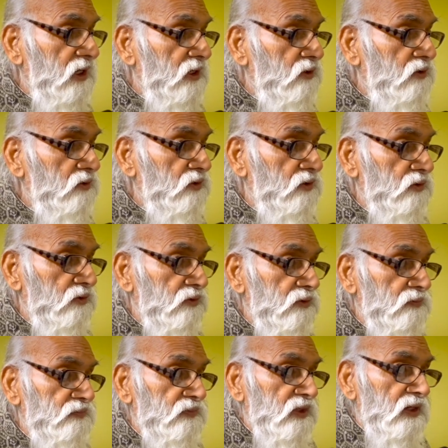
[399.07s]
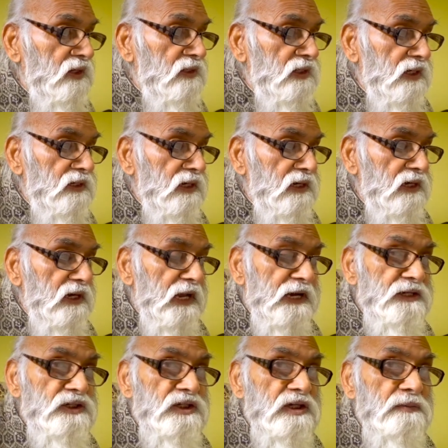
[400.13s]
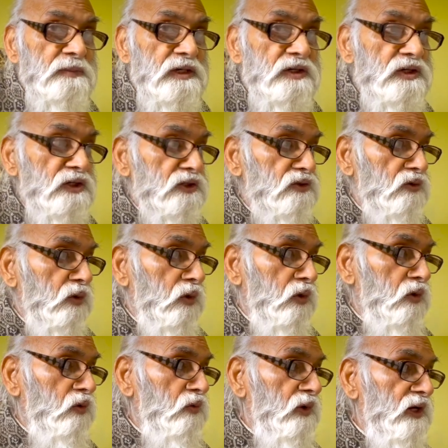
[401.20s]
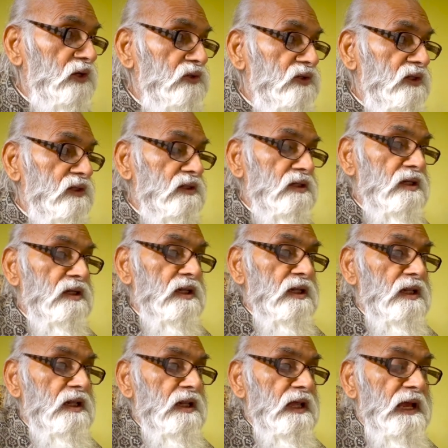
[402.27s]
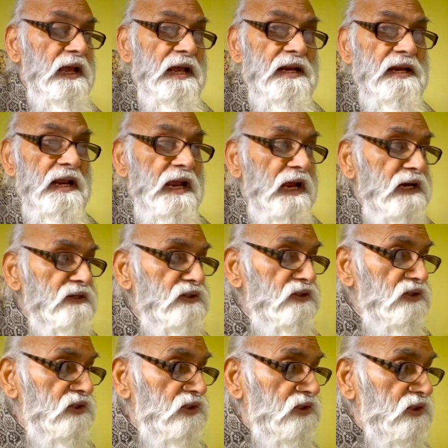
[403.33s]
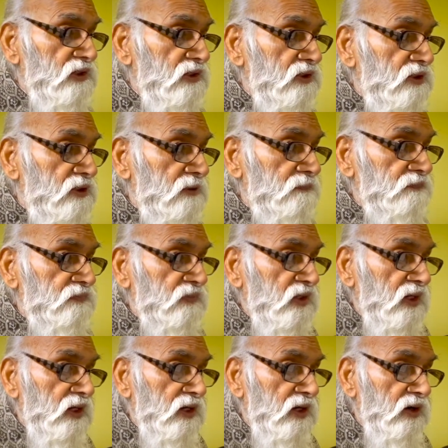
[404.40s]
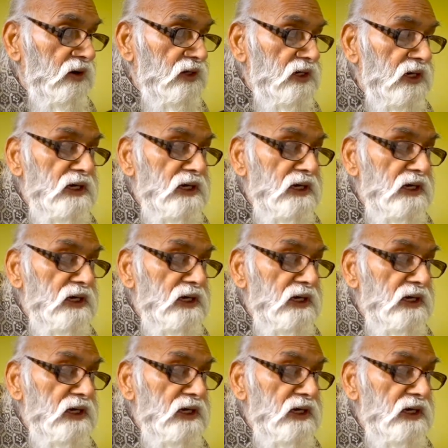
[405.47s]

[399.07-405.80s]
to you that enlightenment is always an accident, not an